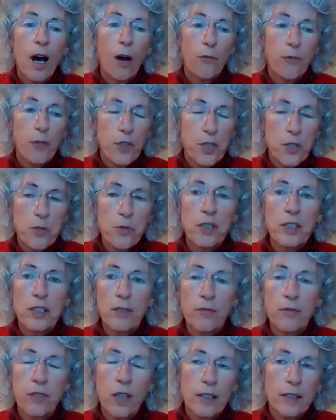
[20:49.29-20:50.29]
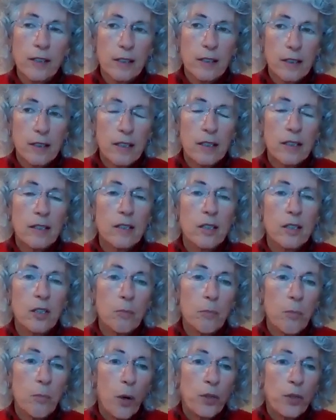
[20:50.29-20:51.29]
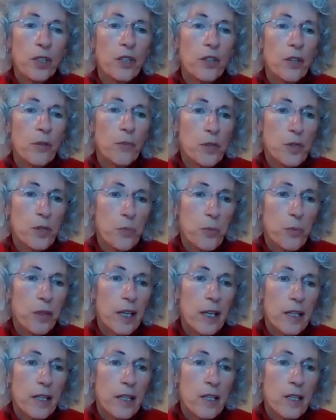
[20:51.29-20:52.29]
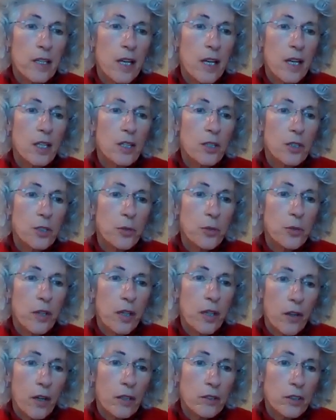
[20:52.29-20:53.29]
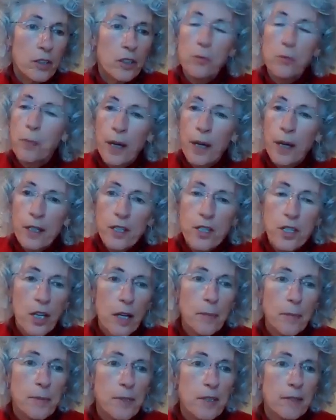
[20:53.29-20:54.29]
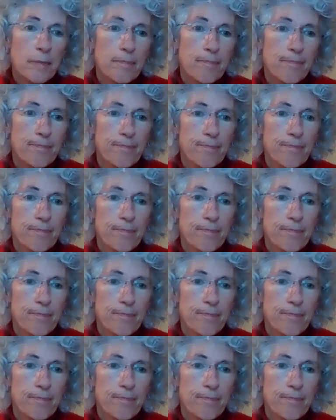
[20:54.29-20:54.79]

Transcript: of restrictive lung disease and pneumonia that was related to their altered body shapes.